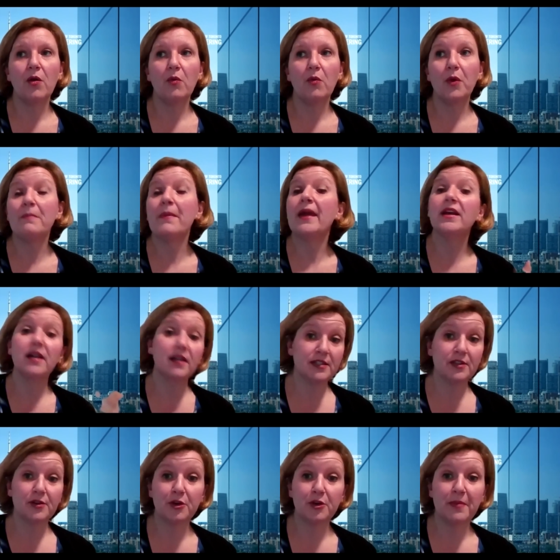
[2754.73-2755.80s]
we may
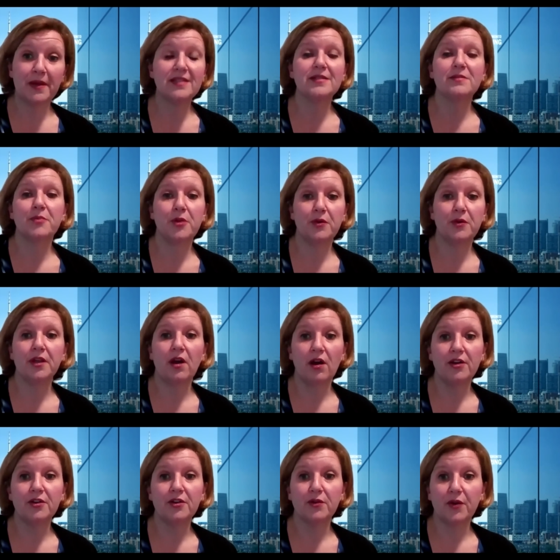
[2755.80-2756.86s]
consider you based purely
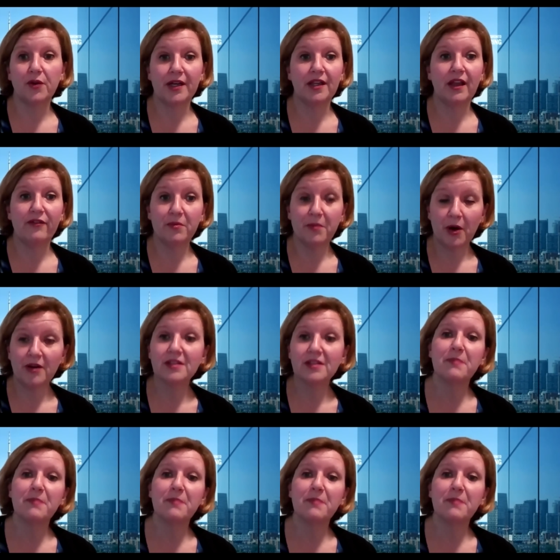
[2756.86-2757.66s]
on your grade 11 marks,